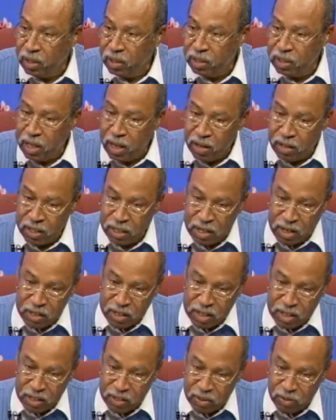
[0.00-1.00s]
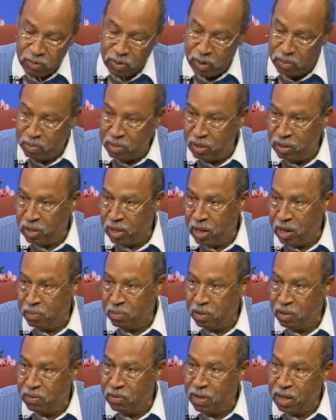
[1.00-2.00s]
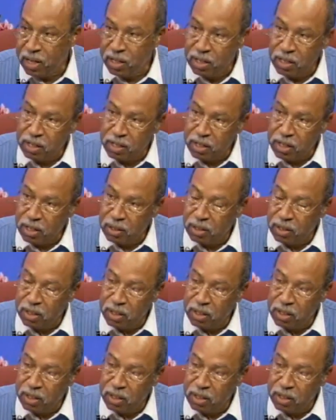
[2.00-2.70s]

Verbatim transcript: Now, in our text scripture in the Amplified, it said